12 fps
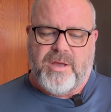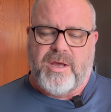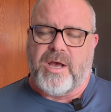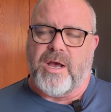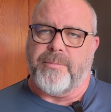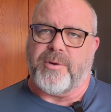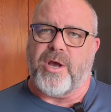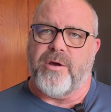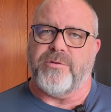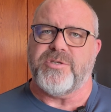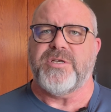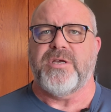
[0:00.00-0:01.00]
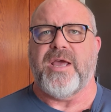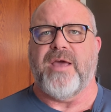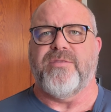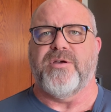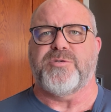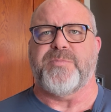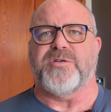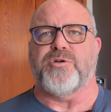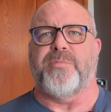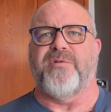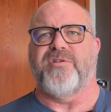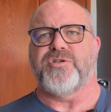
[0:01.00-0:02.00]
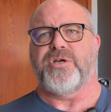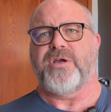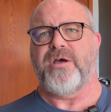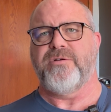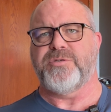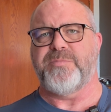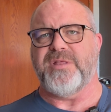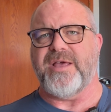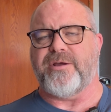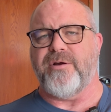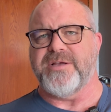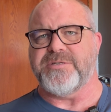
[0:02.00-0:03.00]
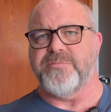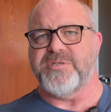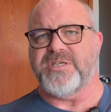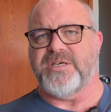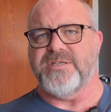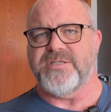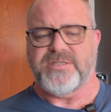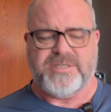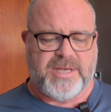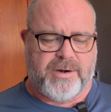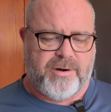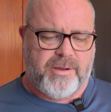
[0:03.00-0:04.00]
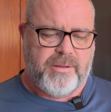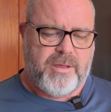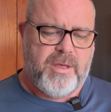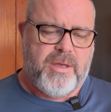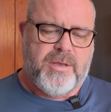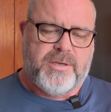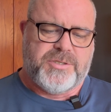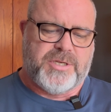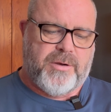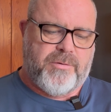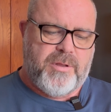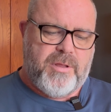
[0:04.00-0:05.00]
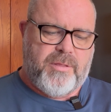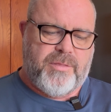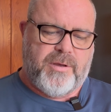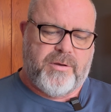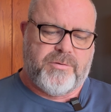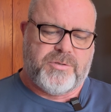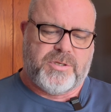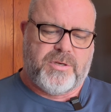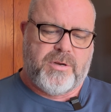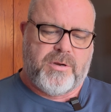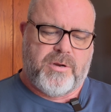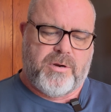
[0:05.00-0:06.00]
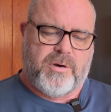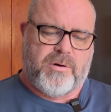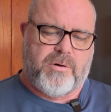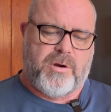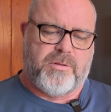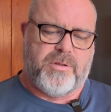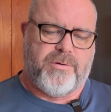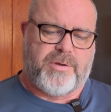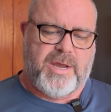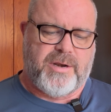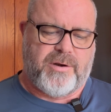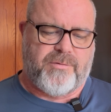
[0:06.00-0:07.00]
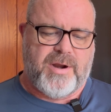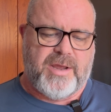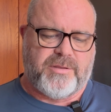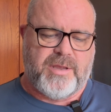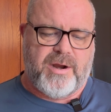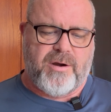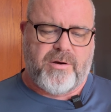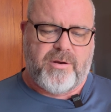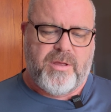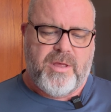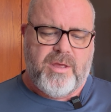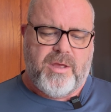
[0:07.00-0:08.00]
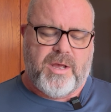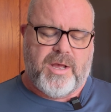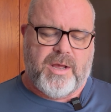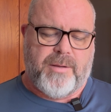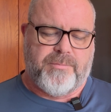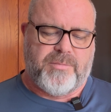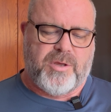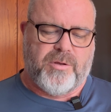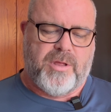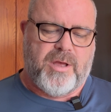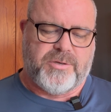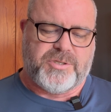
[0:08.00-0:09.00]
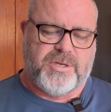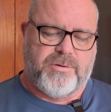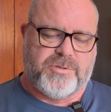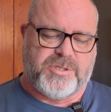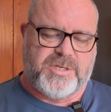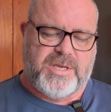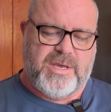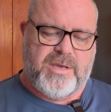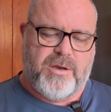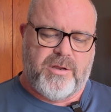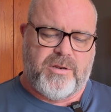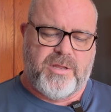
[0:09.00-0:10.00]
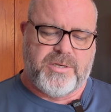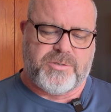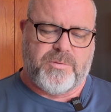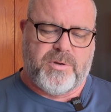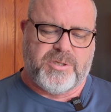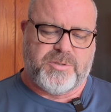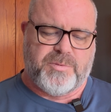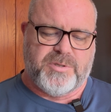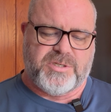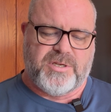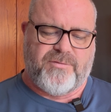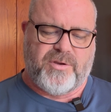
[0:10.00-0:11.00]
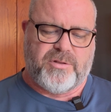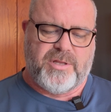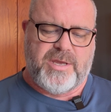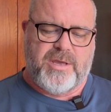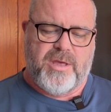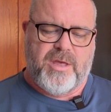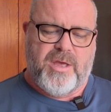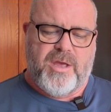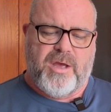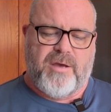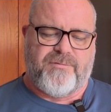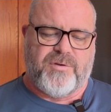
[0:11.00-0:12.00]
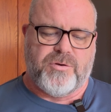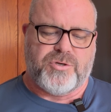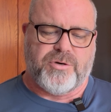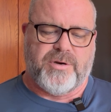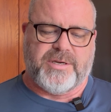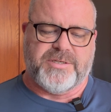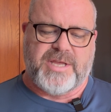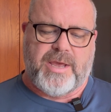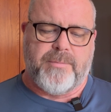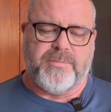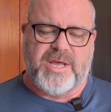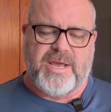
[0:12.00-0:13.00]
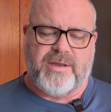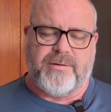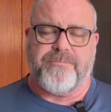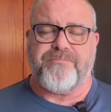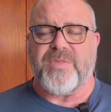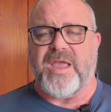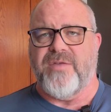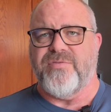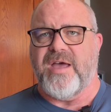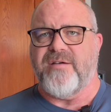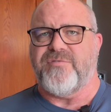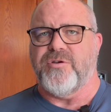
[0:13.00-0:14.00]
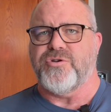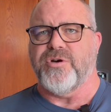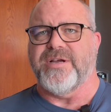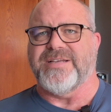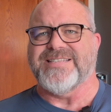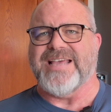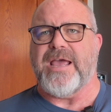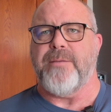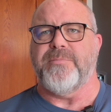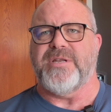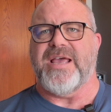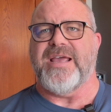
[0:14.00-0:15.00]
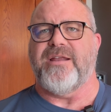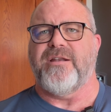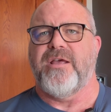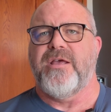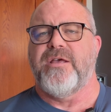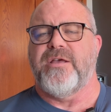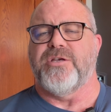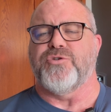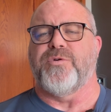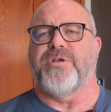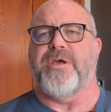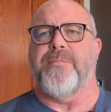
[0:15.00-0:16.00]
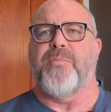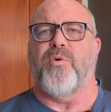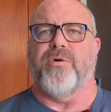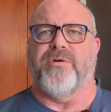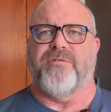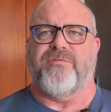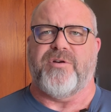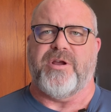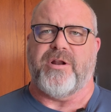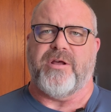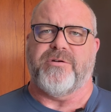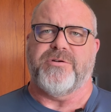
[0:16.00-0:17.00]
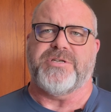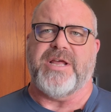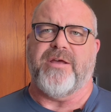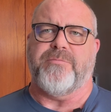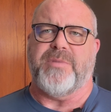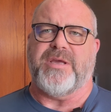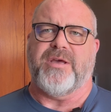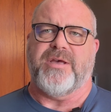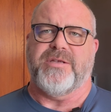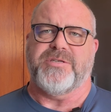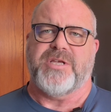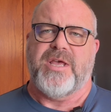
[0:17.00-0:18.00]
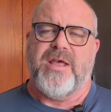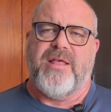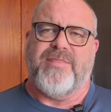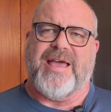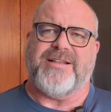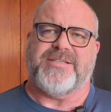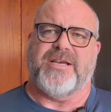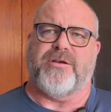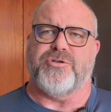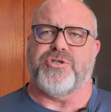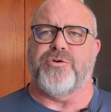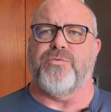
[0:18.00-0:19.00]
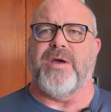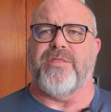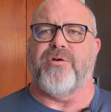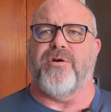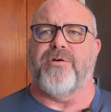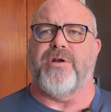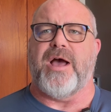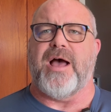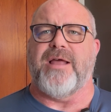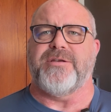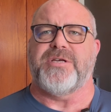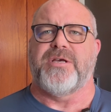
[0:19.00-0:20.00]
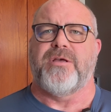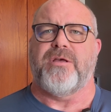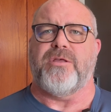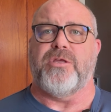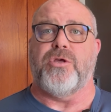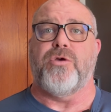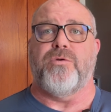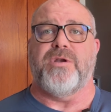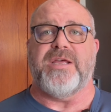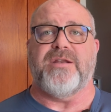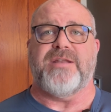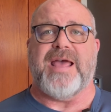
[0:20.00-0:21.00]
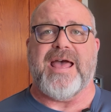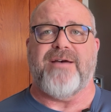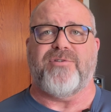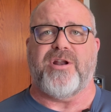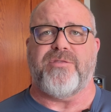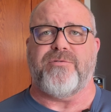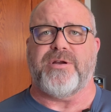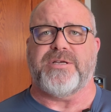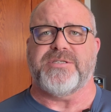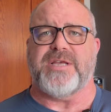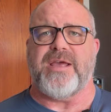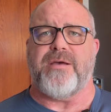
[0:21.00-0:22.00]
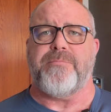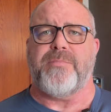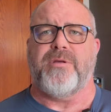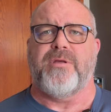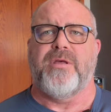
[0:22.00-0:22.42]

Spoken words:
codes, and those special provision codes would be like your SMCs, etc. So those are all located right there. You'll also see in this one specifically a future exam date, and that future exam date is really important for you to understand because that tells you whether or not you need to have another exam